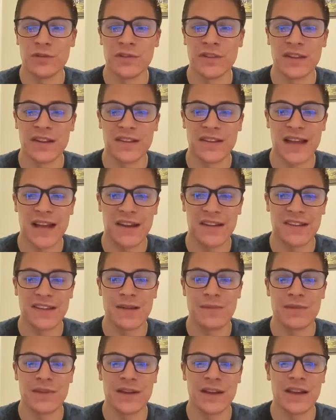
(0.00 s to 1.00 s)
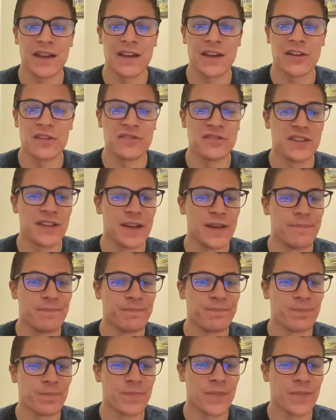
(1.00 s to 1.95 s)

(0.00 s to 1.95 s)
do the exact same thing, I guarantee it.